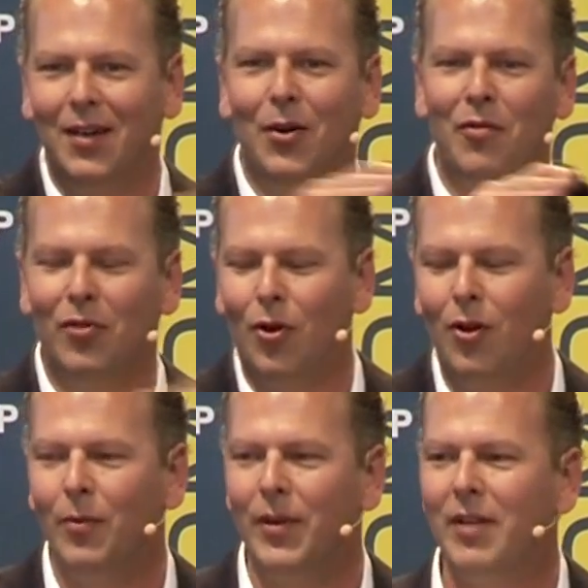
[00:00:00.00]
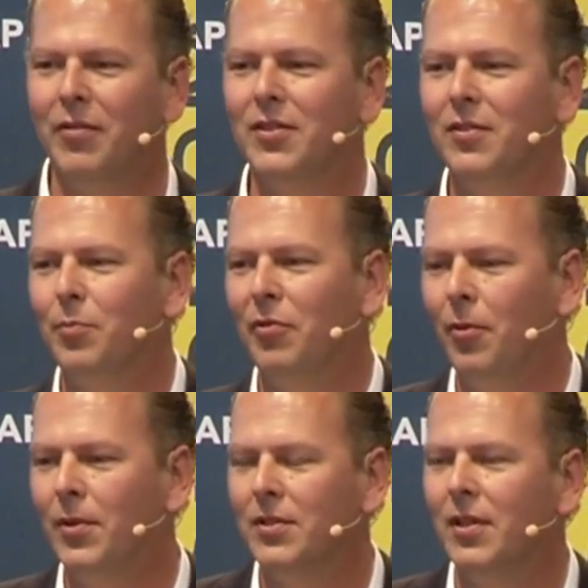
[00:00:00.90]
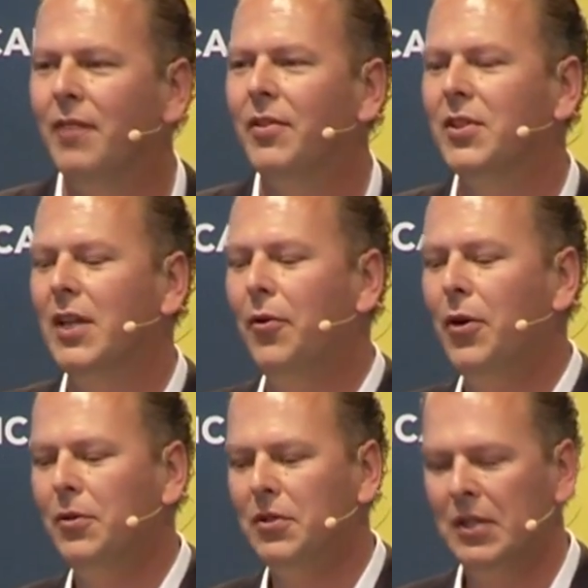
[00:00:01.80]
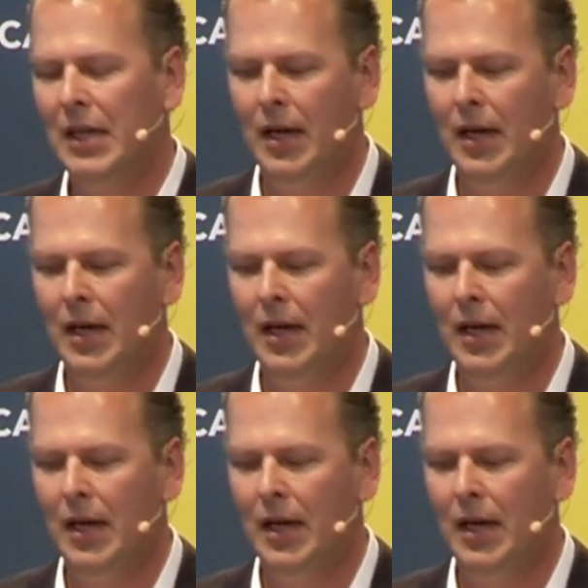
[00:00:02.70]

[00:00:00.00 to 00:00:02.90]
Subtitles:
overall with different performances in different scenarios.